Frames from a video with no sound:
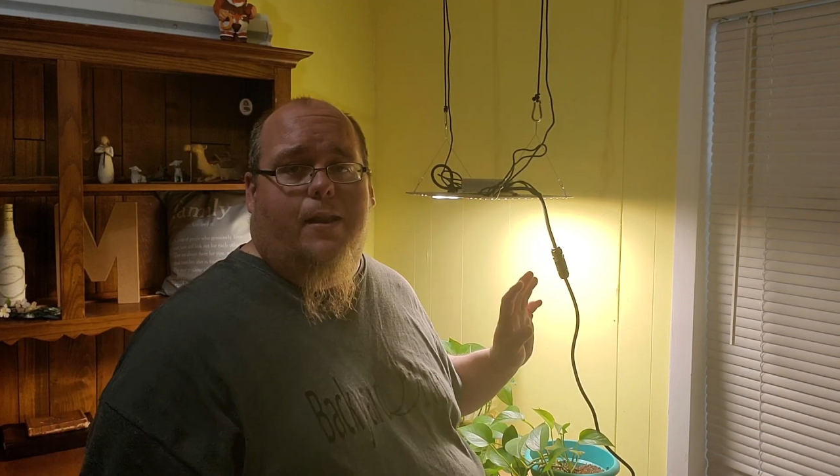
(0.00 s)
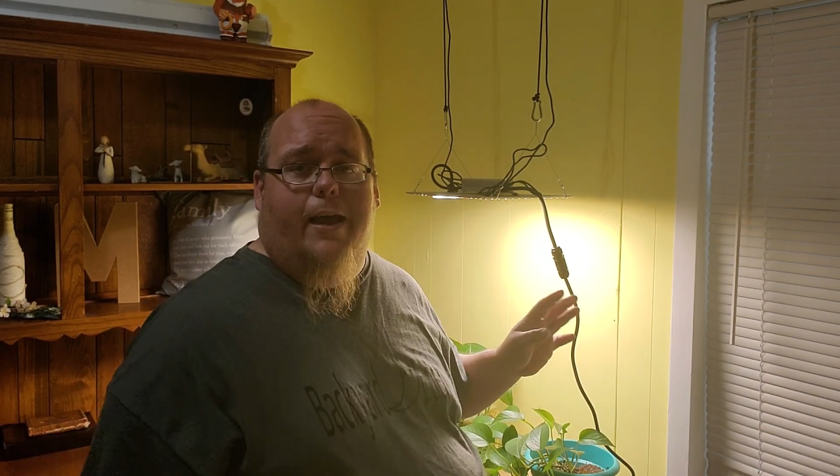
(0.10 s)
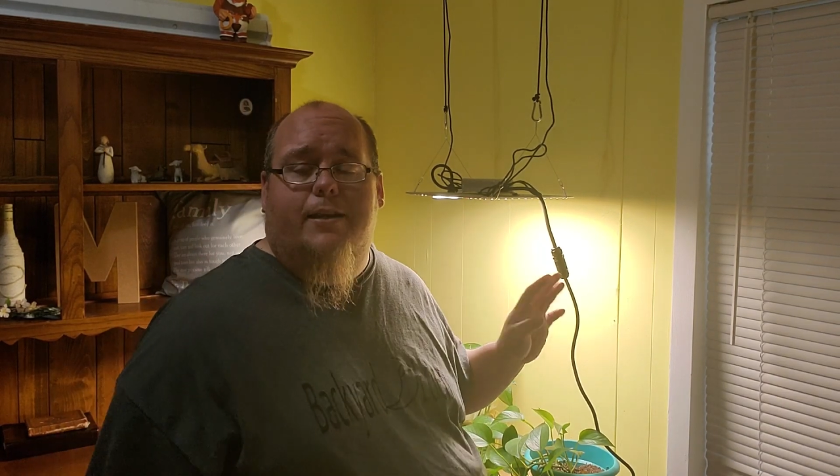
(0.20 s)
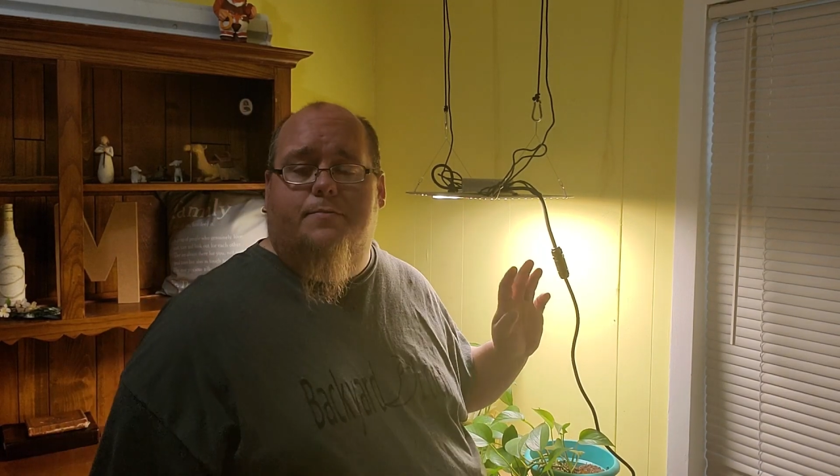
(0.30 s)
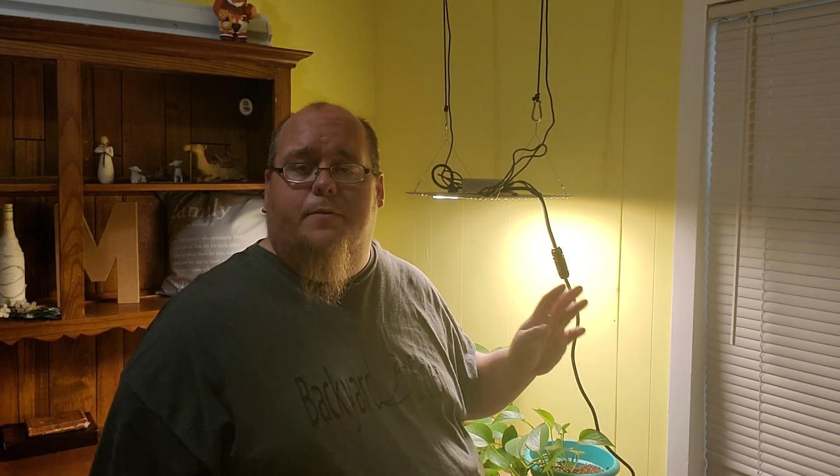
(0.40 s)

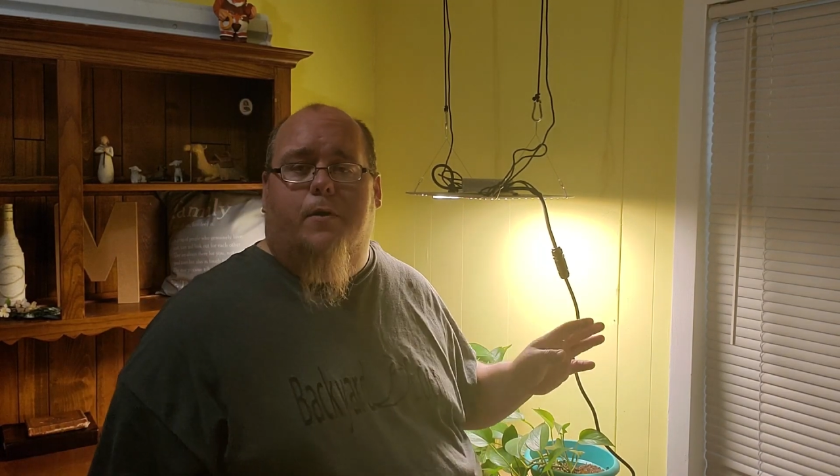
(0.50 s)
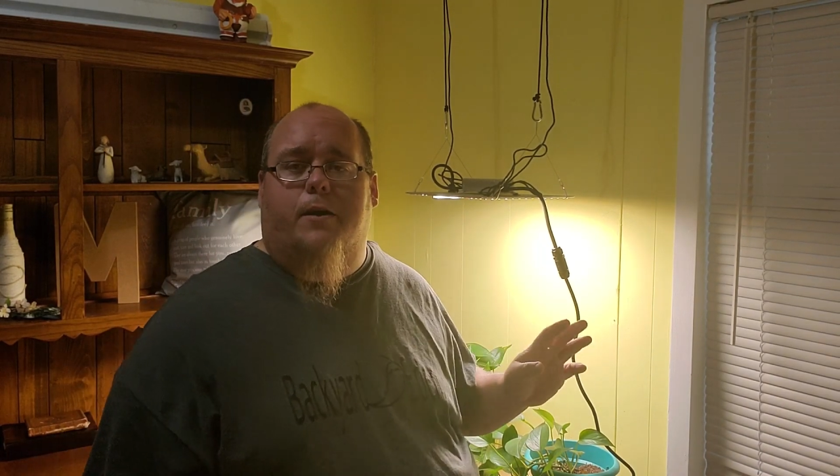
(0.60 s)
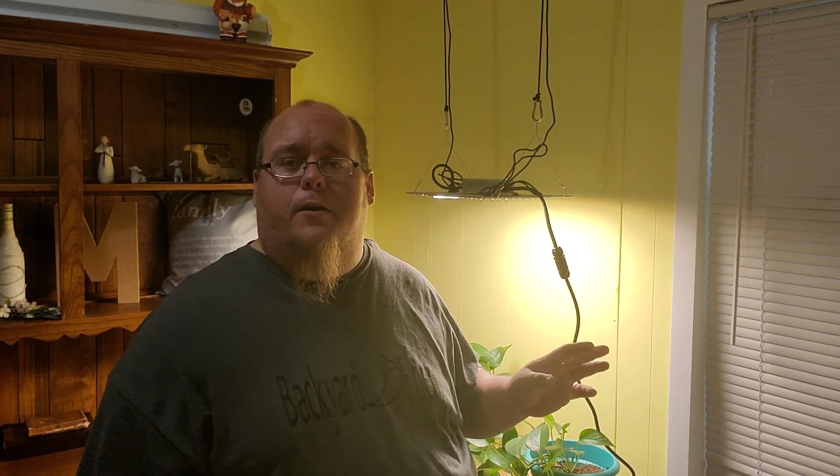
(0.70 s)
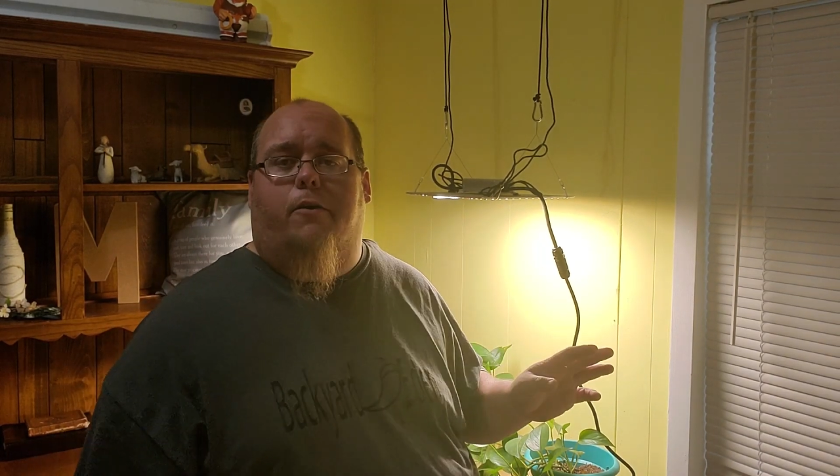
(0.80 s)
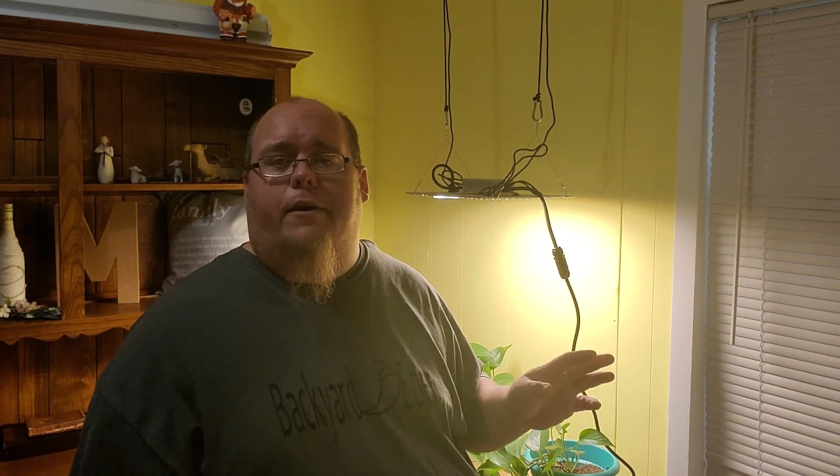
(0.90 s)
light has been
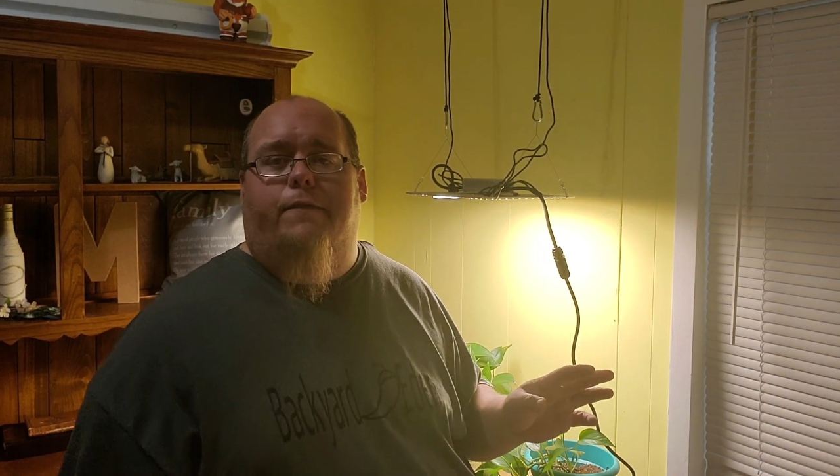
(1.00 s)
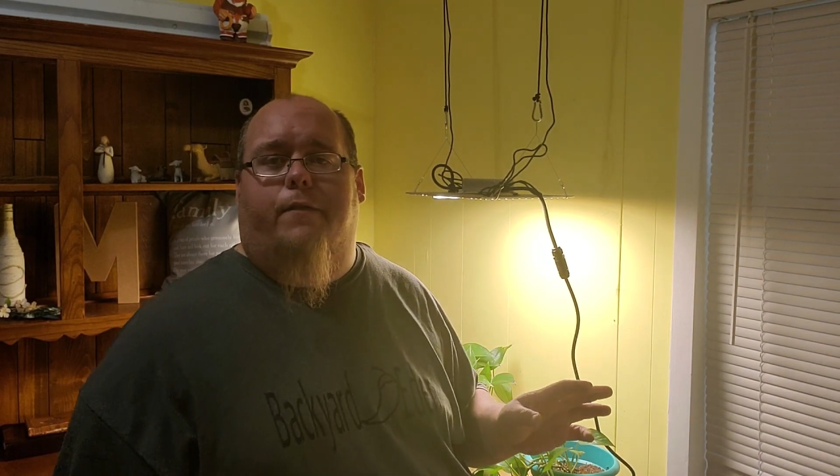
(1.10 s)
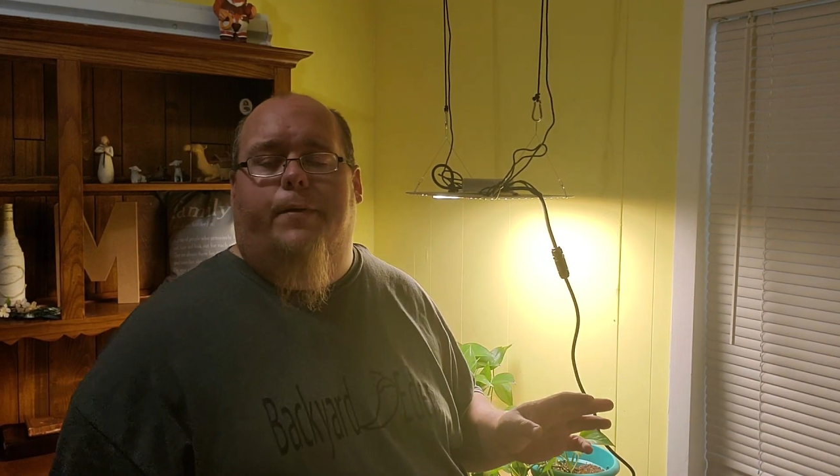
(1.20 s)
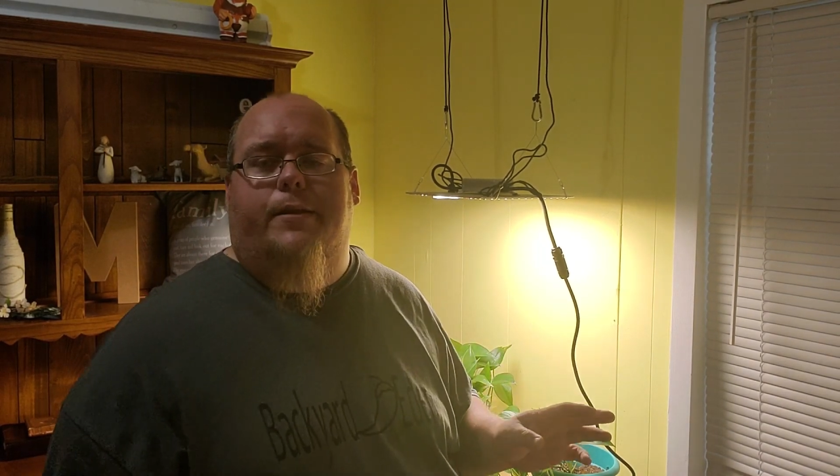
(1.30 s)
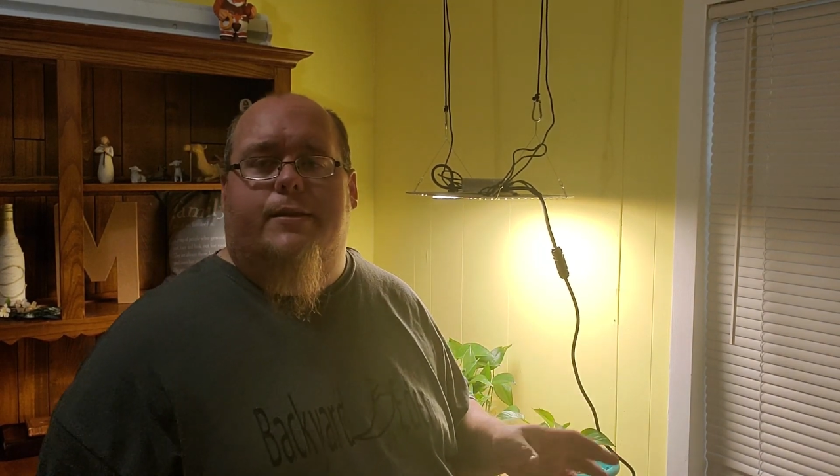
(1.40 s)
working great for me.